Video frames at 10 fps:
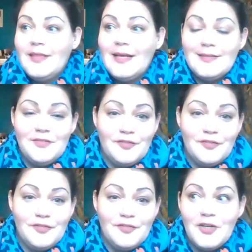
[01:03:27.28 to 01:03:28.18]
that's a
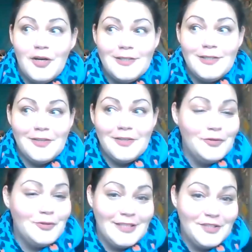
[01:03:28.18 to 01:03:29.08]
phrase, God's
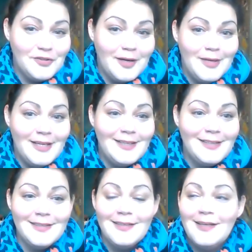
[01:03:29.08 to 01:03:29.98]
unfolding drama.